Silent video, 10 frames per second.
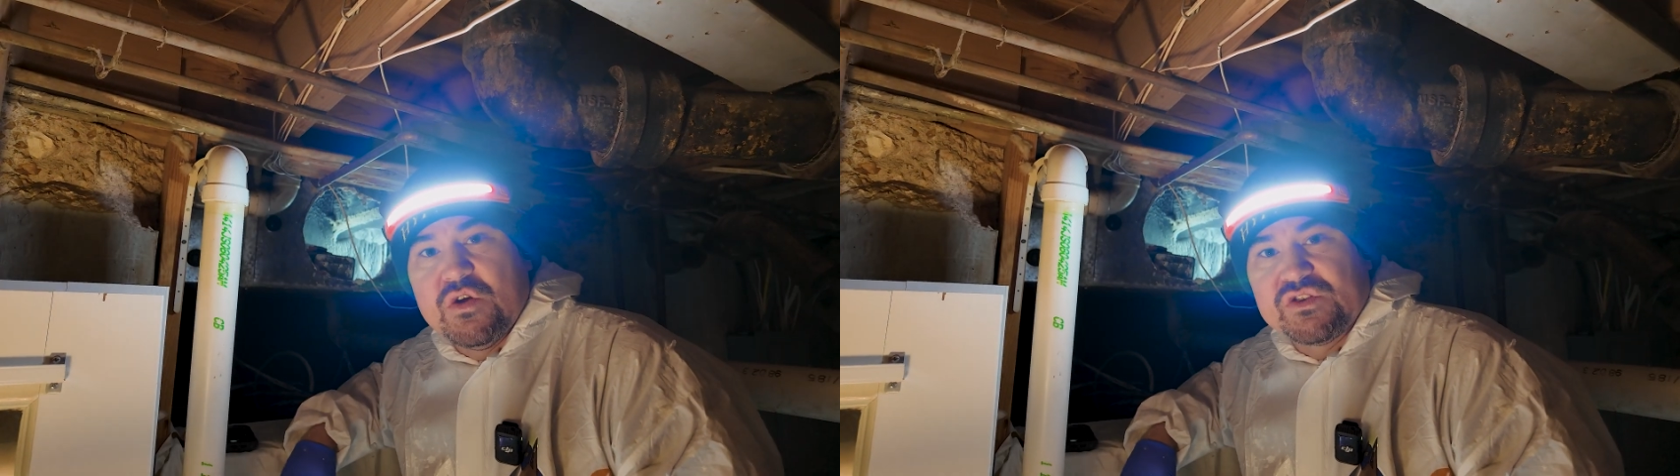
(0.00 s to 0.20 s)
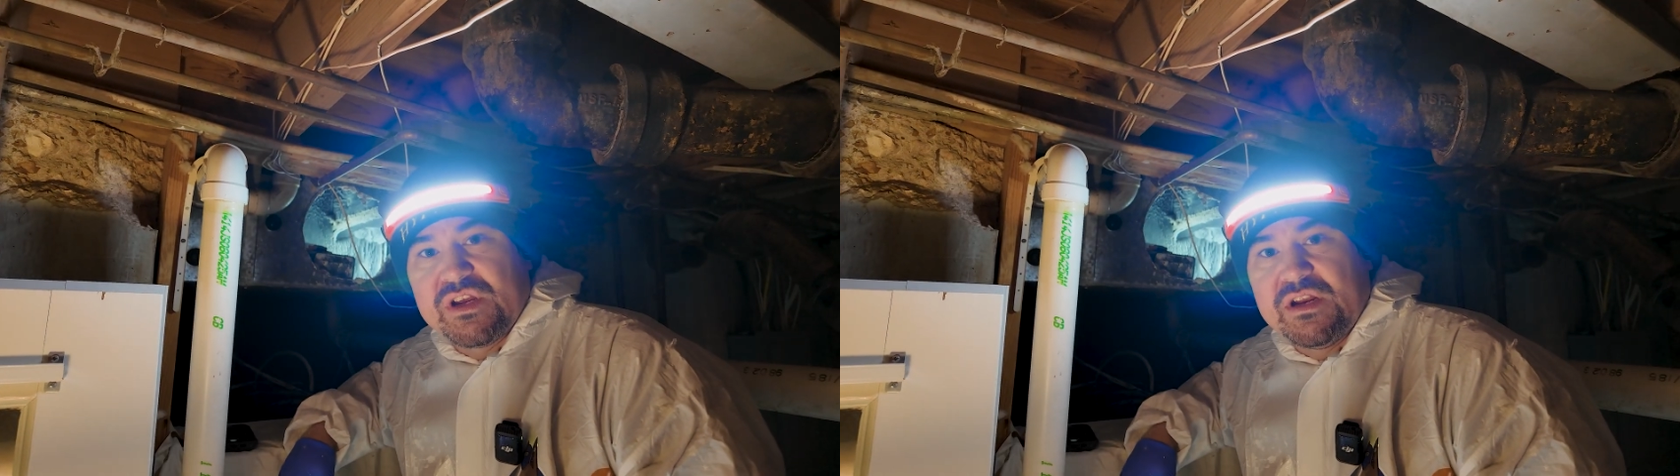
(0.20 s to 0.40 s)

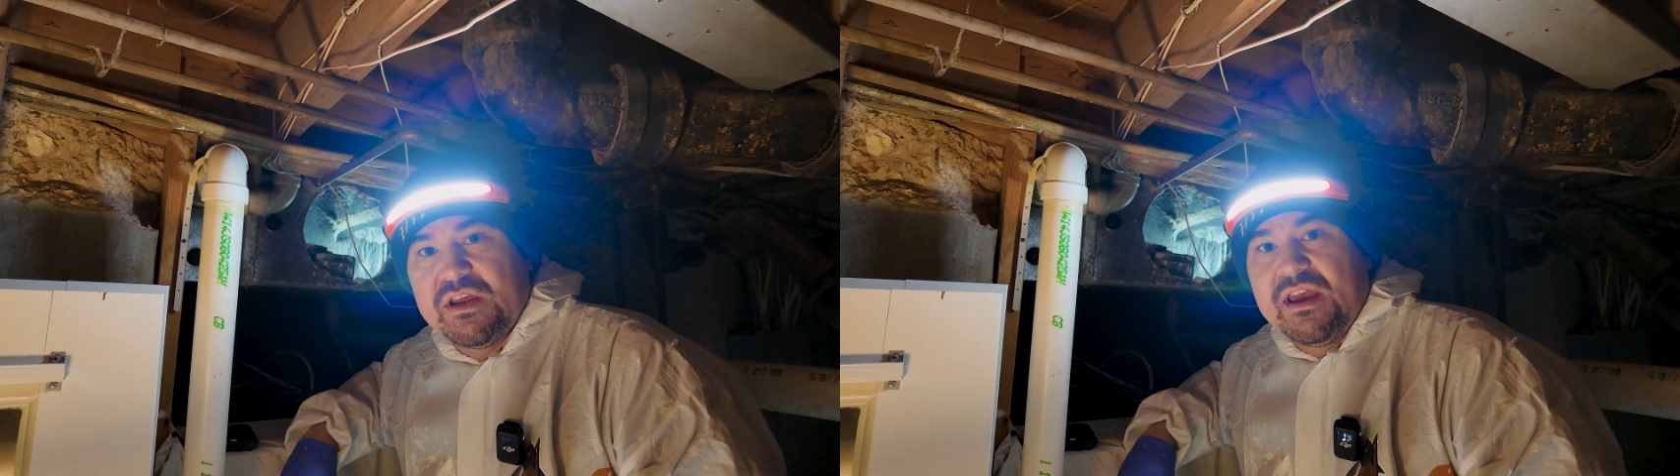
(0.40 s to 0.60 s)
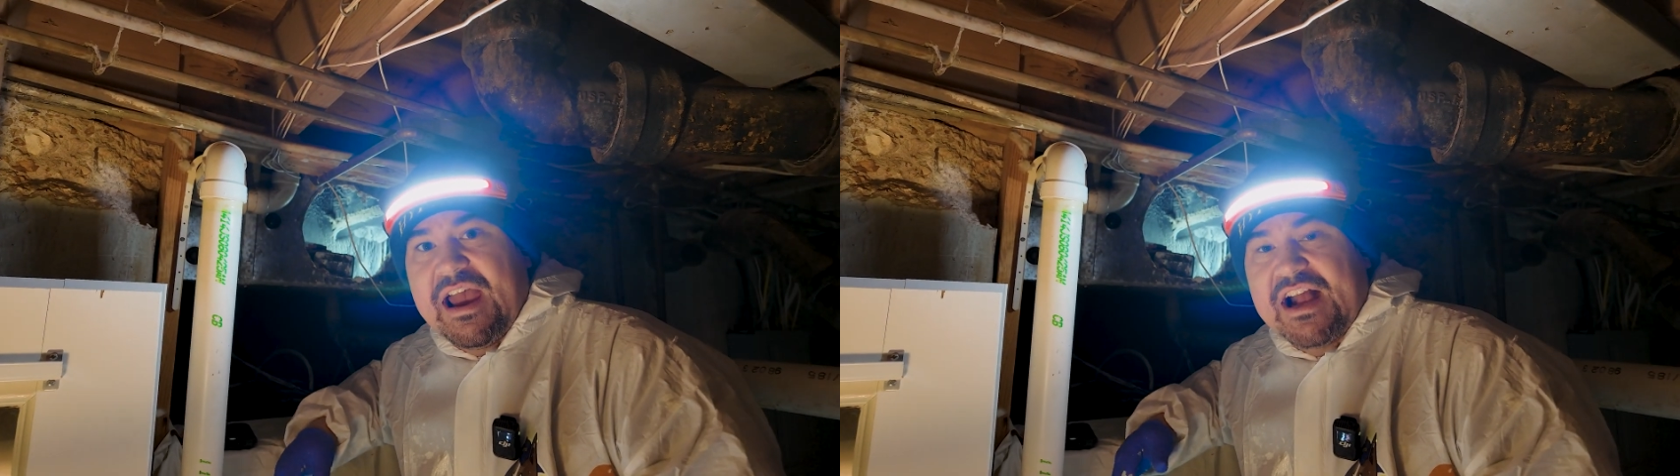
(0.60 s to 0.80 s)
using
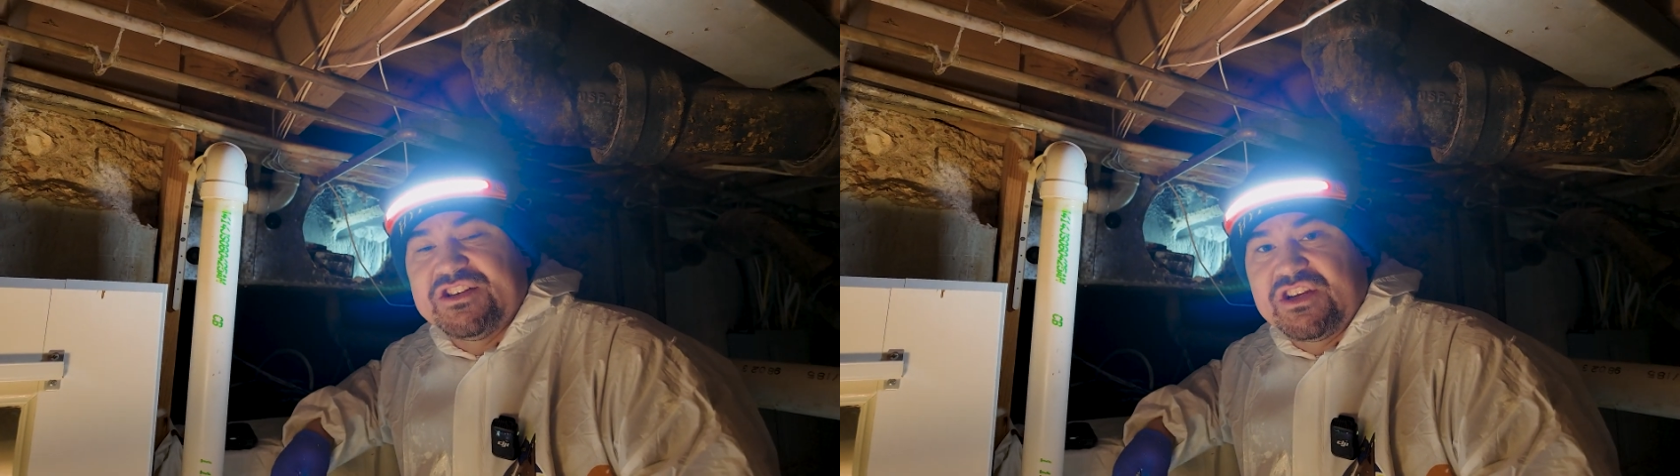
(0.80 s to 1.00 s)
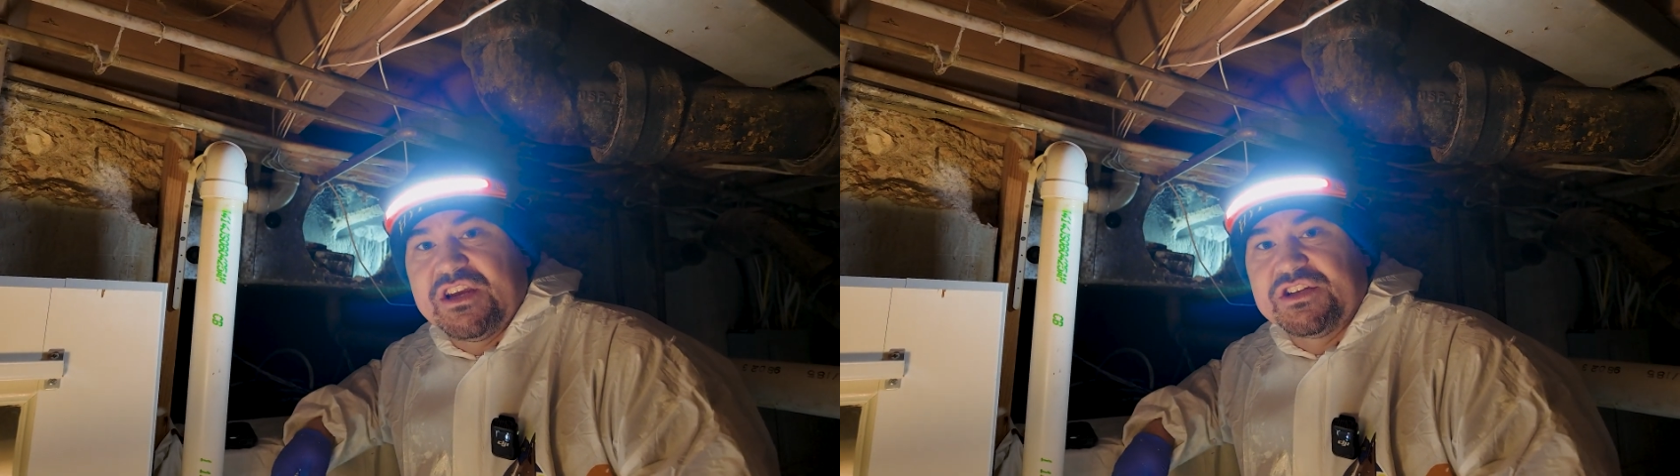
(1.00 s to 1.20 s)

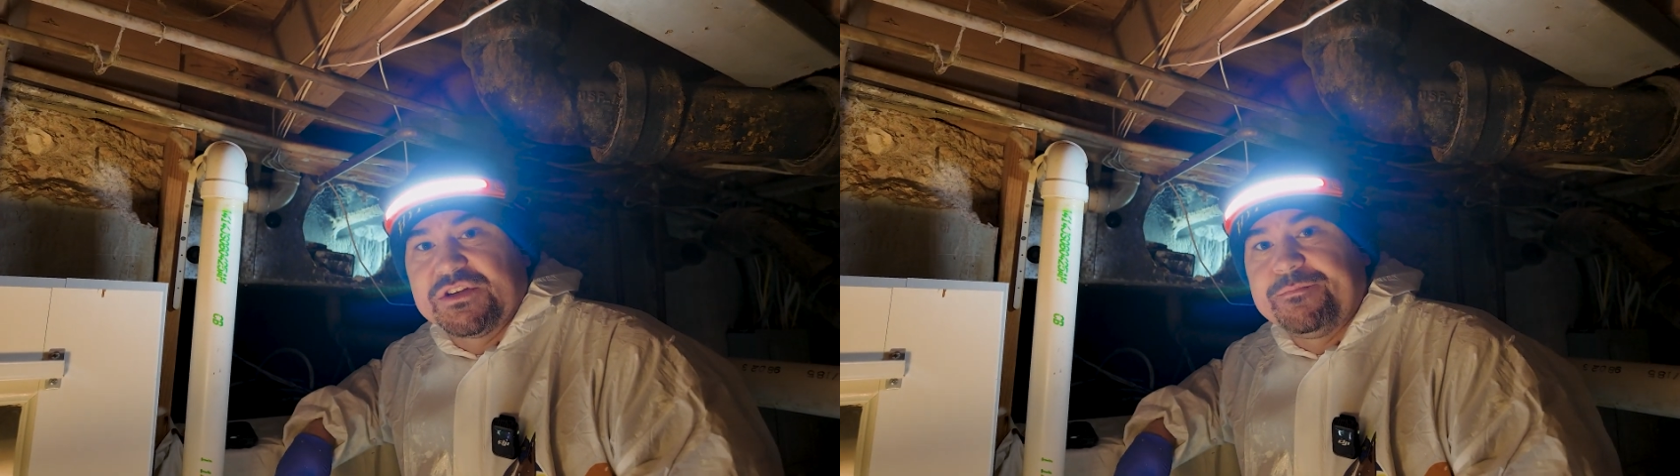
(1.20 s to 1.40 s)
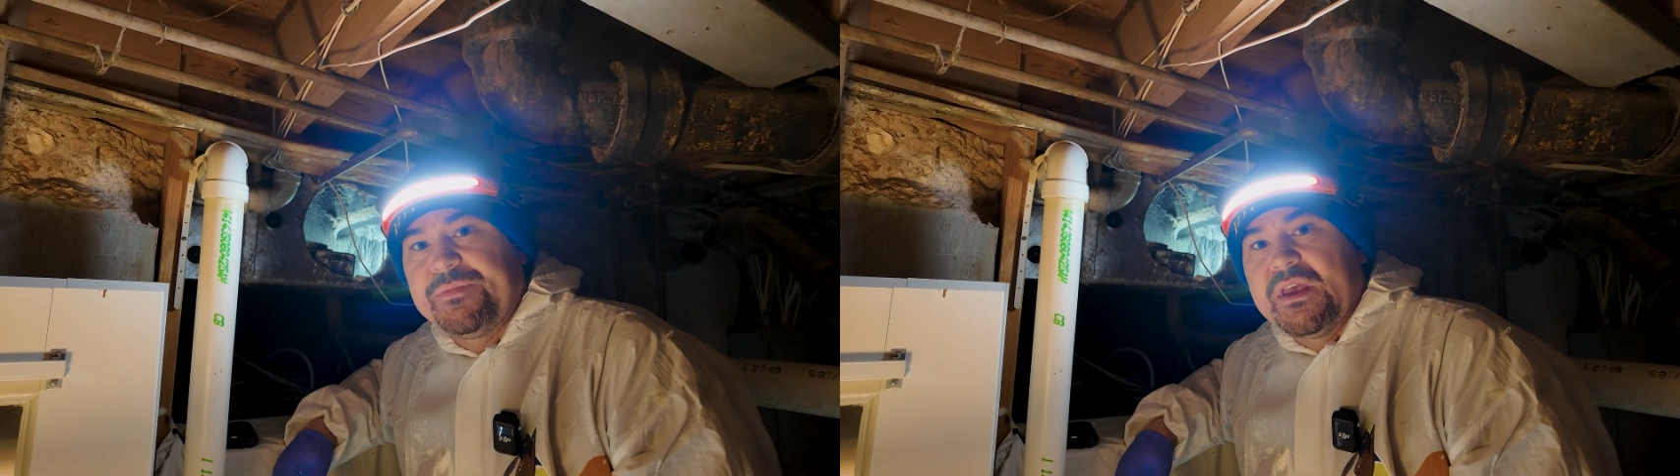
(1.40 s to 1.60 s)

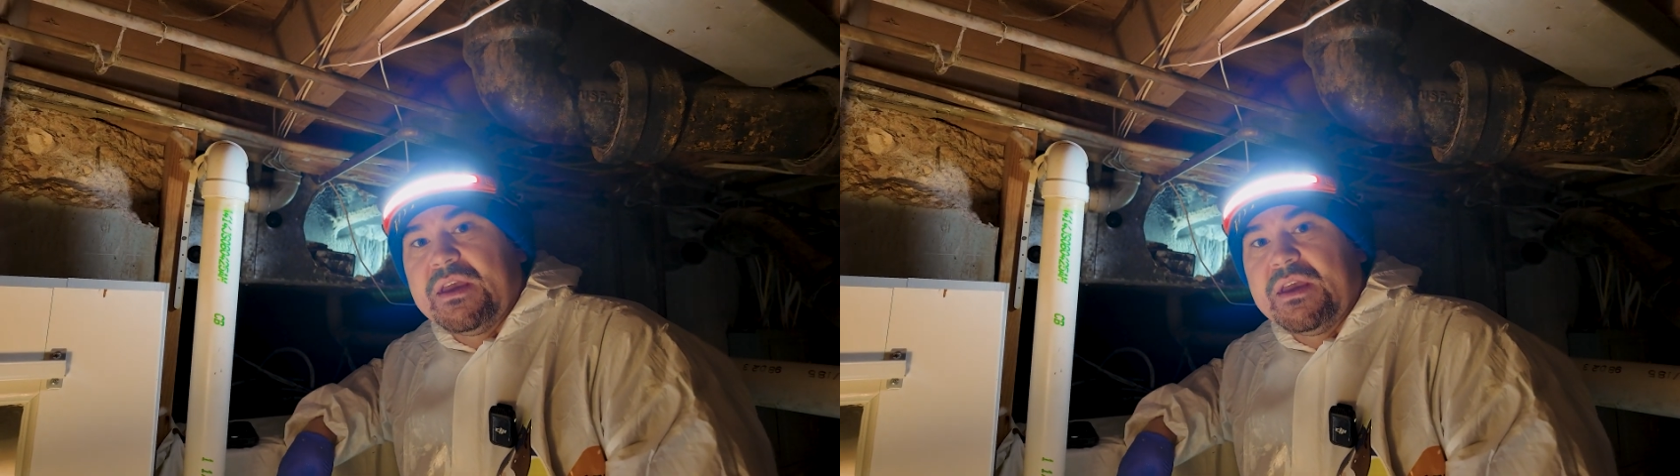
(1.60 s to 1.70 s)
agitation.